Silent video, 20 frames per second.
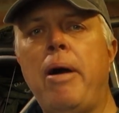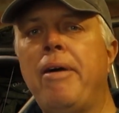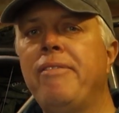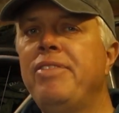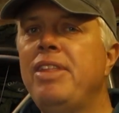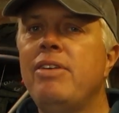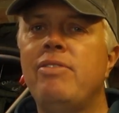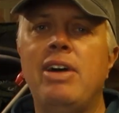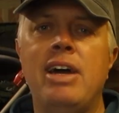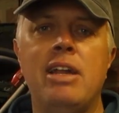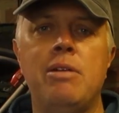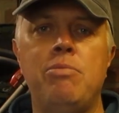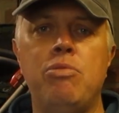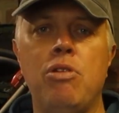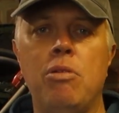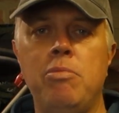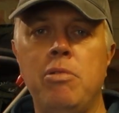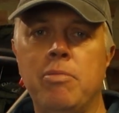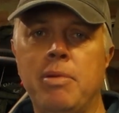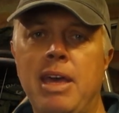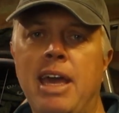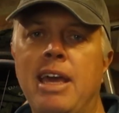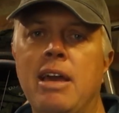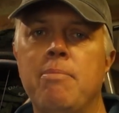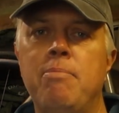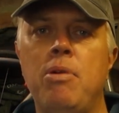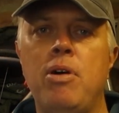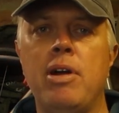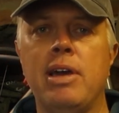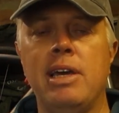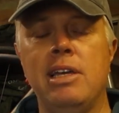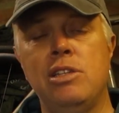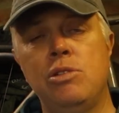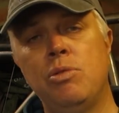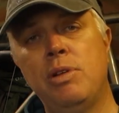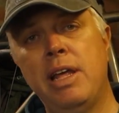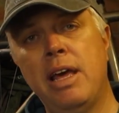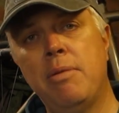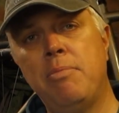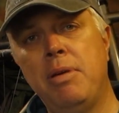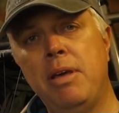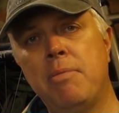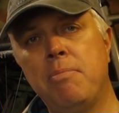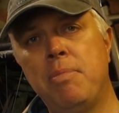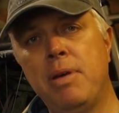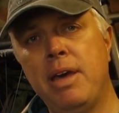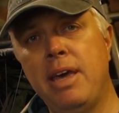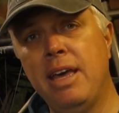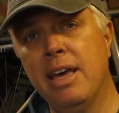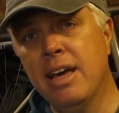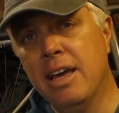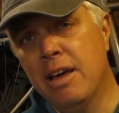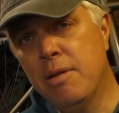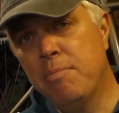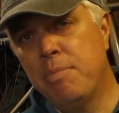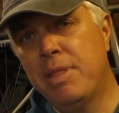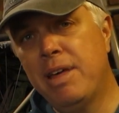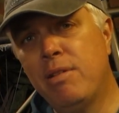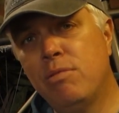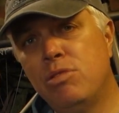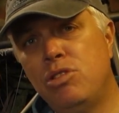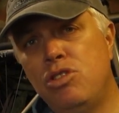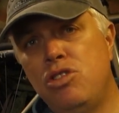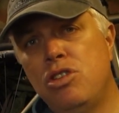I've never had a problem getting a bike into an Airbnb, but that was